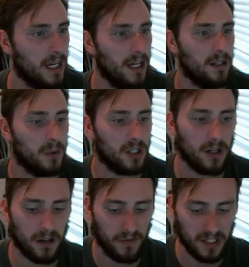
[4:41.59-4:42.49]
and the
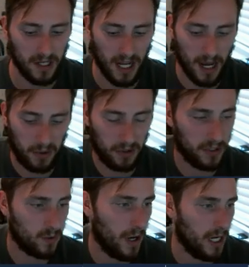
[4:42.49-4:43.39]
return on invested
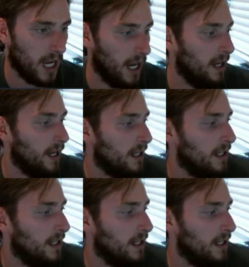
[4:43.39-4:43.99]
capital is quite high.